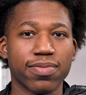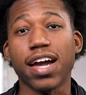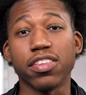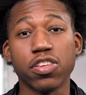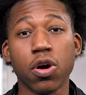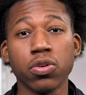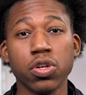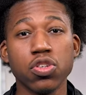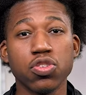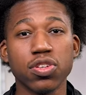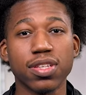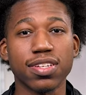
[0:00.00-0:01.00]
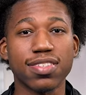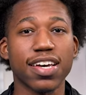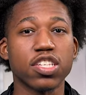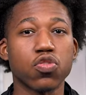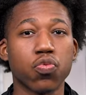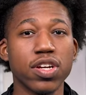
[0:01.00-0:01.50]
I don't usually
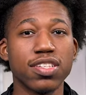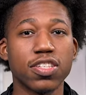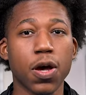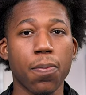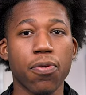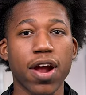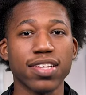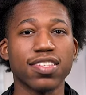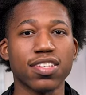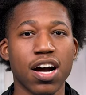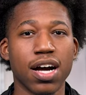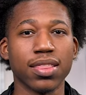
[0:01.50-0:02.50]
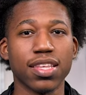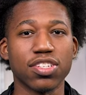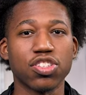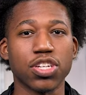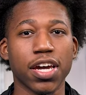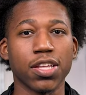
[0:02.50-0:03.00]
discuss resale prices on this
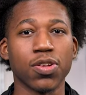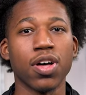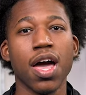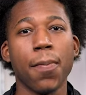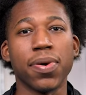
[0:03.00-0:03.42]
channel,